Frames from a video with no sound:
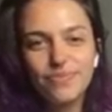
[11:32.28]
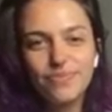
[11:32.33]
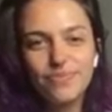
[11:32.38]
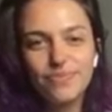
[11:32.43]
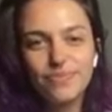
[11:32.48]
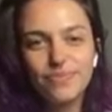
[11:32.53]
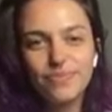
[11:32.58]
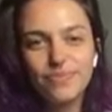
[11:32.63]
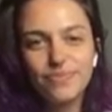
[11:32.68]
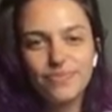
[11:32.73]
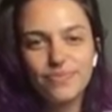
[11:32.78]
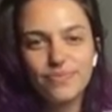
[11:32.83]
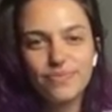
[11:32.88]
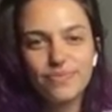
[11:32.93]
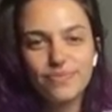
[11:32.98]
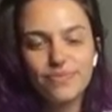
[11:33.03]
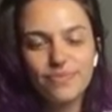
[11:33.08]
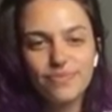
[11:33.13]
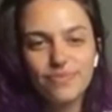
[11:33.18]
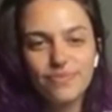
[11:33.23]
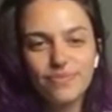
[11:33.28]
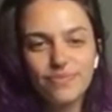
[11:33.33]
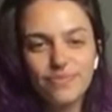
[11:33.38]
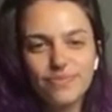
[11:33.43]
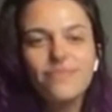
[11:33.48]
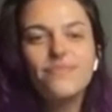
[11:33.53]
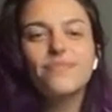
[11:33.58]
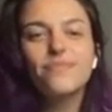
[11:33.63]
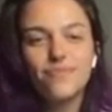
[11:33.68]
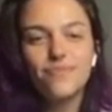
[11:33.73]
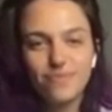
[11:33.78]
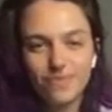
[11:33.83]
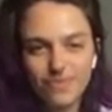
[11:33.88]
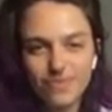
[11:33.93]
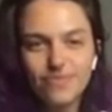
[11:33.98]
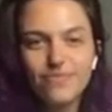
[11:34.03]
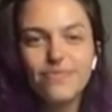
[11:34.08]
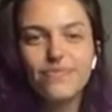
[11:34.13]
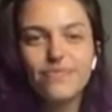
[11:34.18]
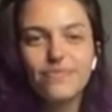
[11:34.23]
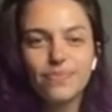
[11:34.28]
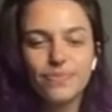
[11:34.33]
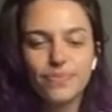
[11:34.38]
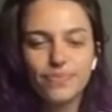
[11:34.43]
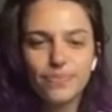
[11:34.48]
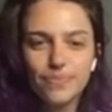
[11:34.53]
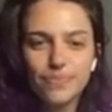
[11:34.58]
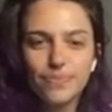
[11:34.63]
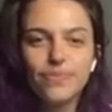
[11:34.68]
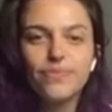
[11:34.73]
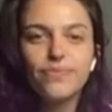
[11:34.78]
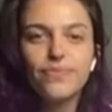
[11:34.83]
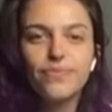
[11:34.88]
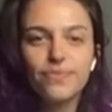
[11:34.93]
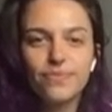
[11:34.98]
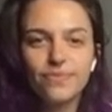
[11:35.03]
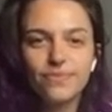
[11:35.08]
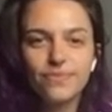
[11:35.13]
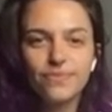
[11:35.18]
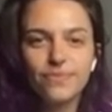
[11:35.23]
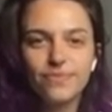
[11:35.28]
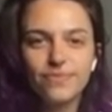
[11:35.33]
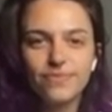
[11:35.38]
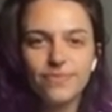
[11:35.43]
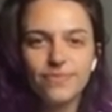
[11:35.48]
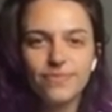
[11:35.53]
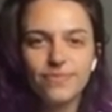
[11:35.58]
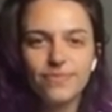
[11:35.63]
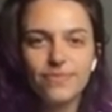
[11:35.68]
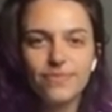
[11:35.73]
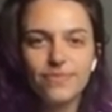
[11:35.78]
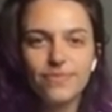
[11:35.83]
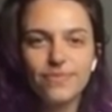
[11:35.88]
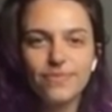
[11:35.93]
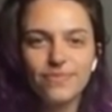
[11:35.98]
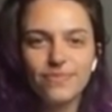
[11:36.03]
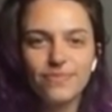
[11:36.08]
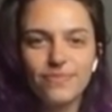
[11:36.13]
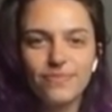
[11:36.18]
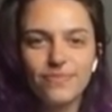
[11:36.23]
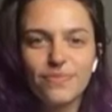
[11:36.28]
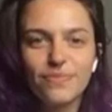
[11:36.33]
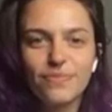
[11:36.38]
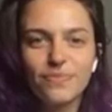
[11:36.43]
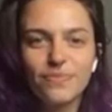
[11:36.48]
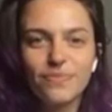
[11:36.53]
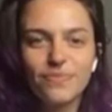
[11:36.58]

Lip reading: [no speech]